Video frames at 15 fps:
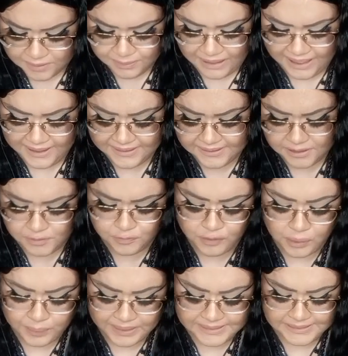in Pisces,
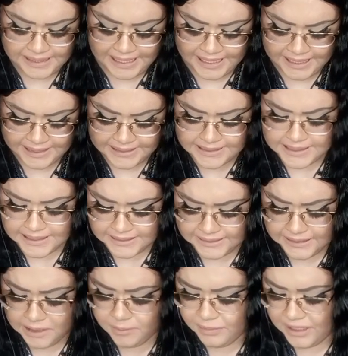focus and
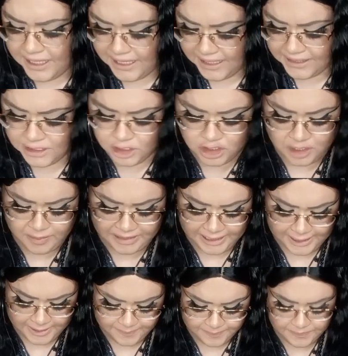Libra and
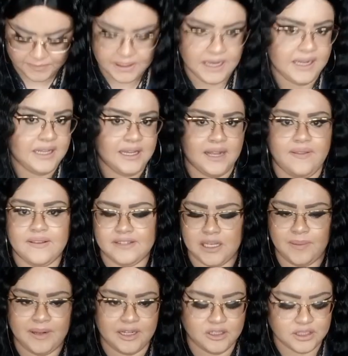Gemini. And again, the
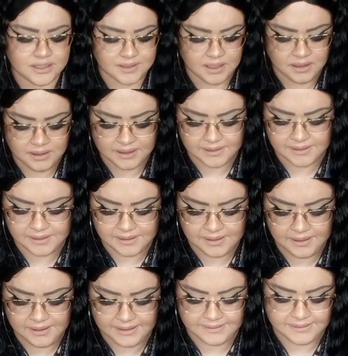same energies.
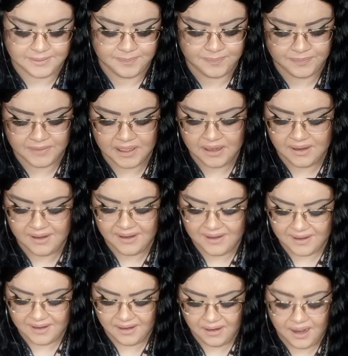Listen.
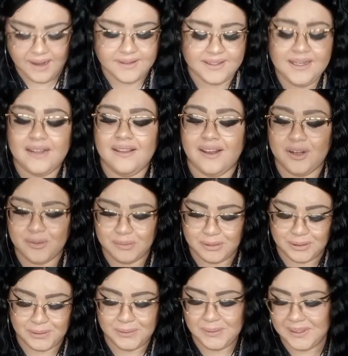I see a lot of
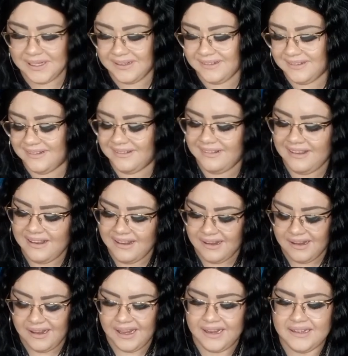blue
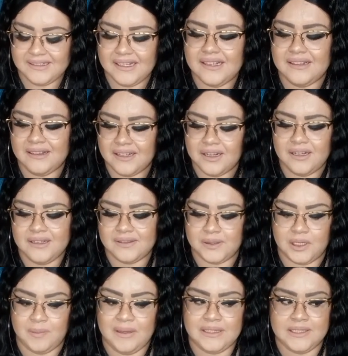and it's like literally
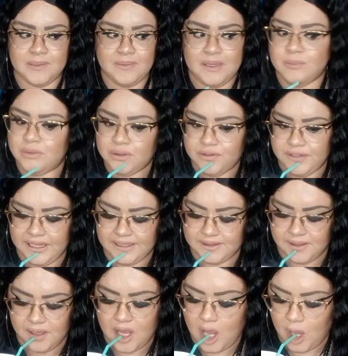screaming to me Blueface.